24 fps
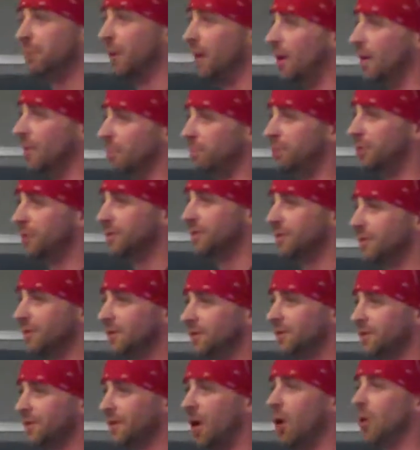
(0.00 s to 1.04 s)
Bump.
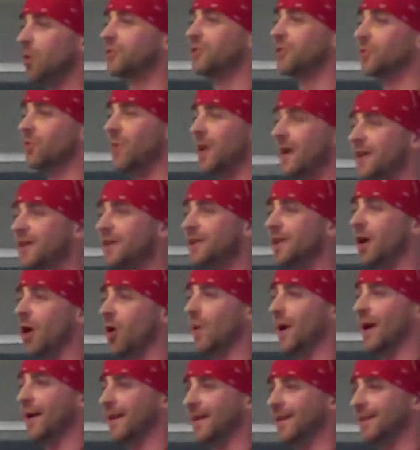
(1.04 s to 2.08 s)
Oh, it's a radio
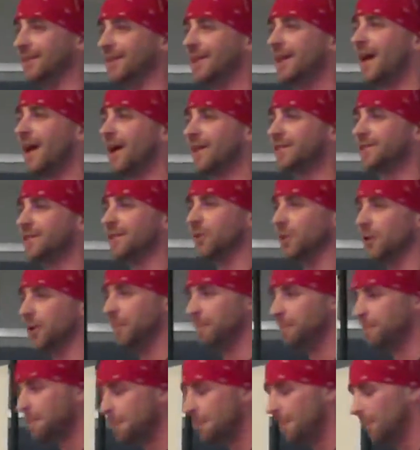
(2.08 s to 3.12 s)
edit.
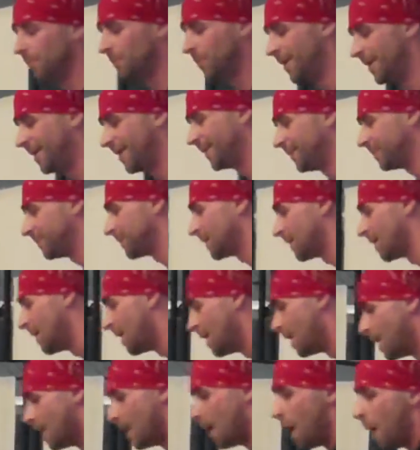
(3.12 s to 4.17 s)
Excellent.
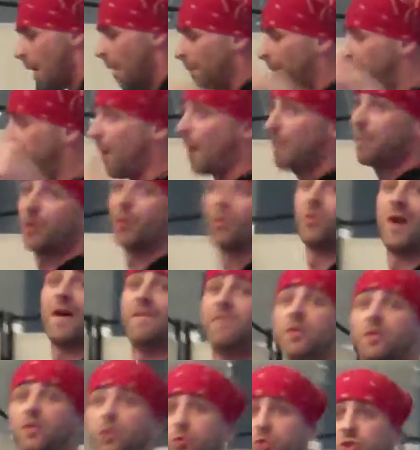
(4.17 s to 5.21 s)
Bubble
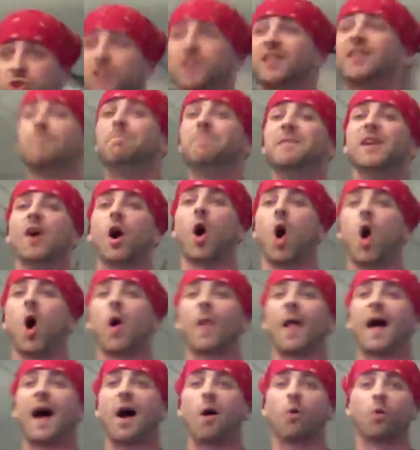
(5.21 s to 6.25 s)
revolution, give me
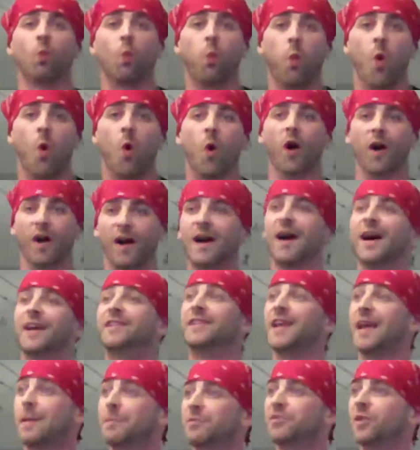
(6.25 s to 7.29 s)
all-out war. A
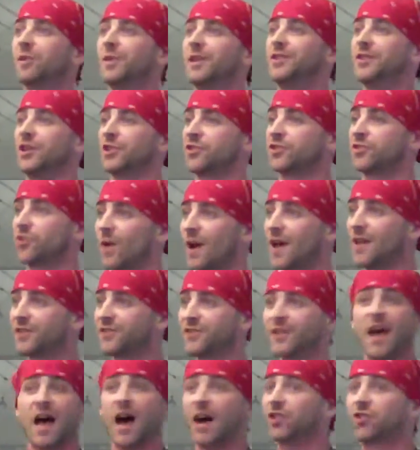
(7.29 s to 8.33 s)
damsel in
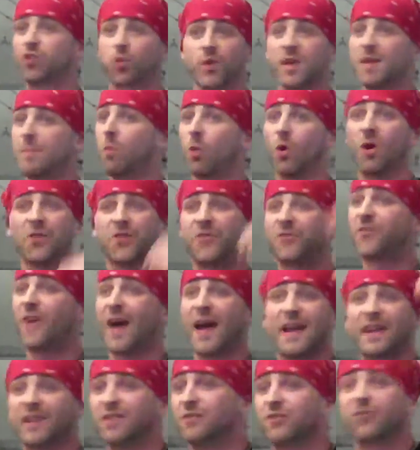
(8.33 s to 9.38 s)
distress, a dream worth
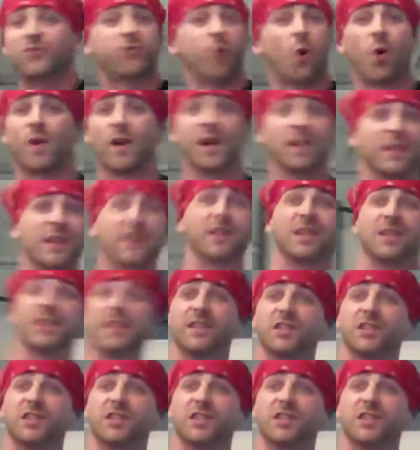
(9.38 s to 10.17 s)
fighting for, a little